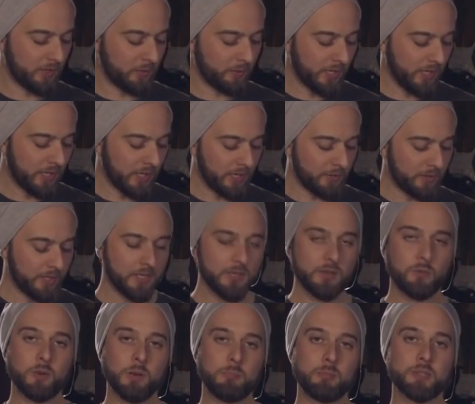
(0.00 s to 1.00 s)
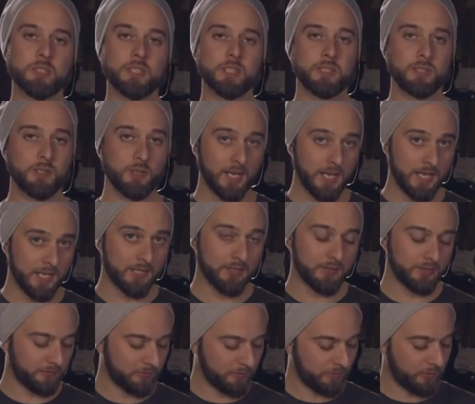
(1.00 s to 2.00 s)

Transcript: gray area represents your head,